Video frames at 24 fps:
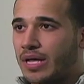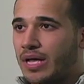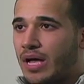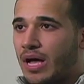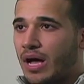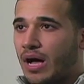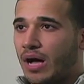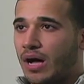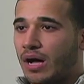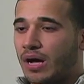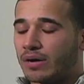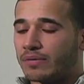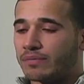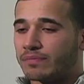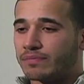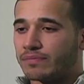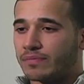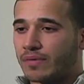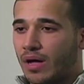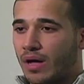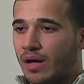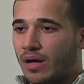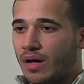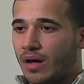
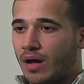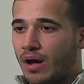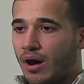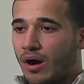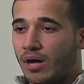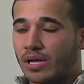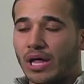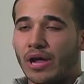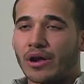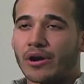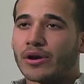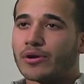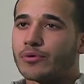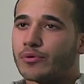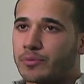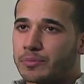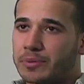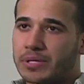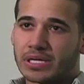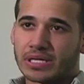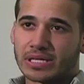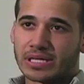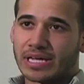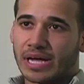all I heard
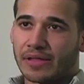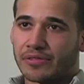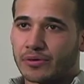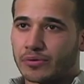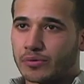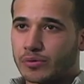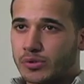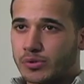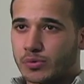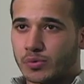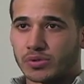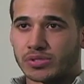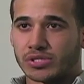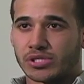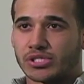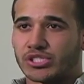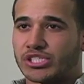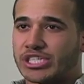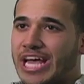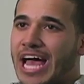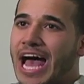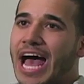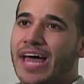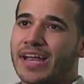repeatedly on the news was
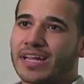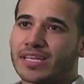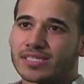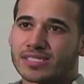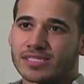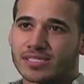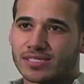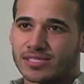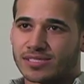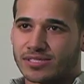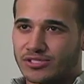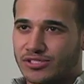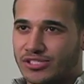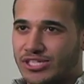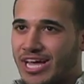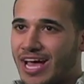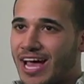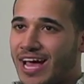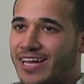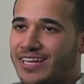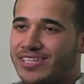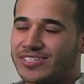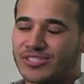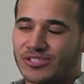jihadists,
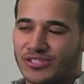jihadists,